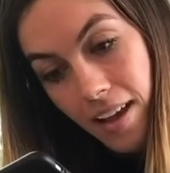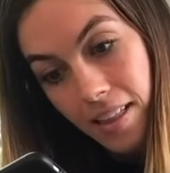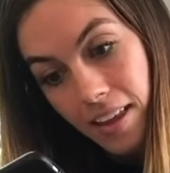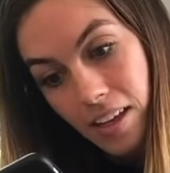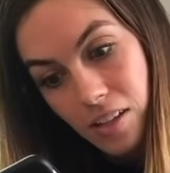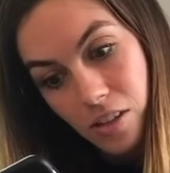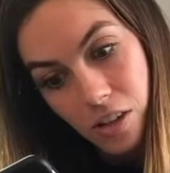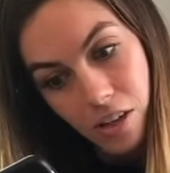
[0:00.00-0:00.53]

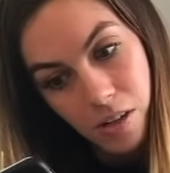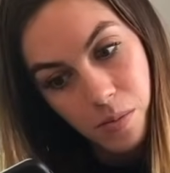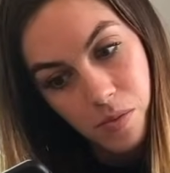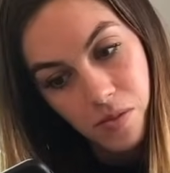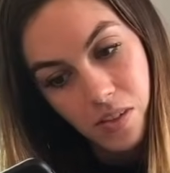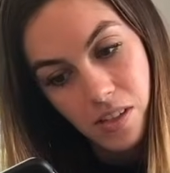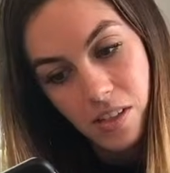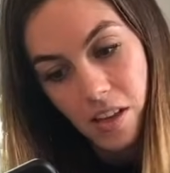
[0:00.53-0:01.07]
like dark
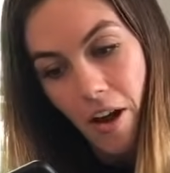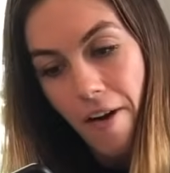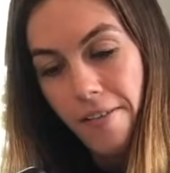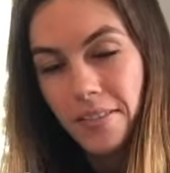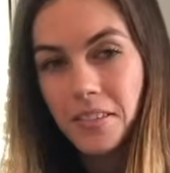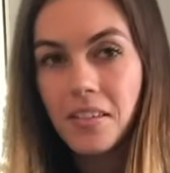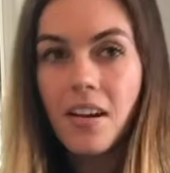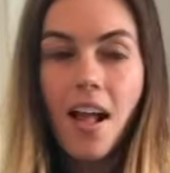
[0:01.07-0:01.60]
movies, so
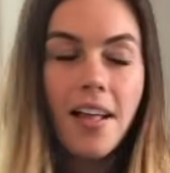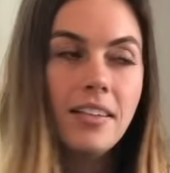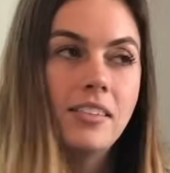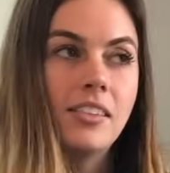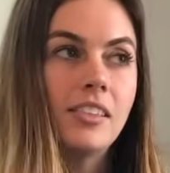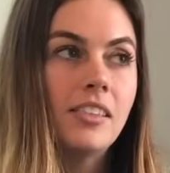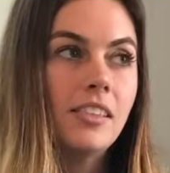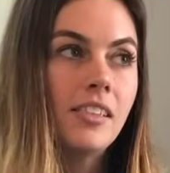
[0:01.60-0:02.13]
I
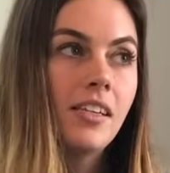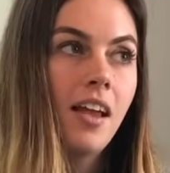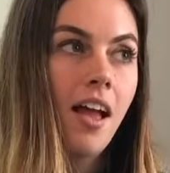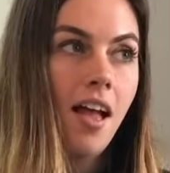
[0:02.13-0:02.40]
just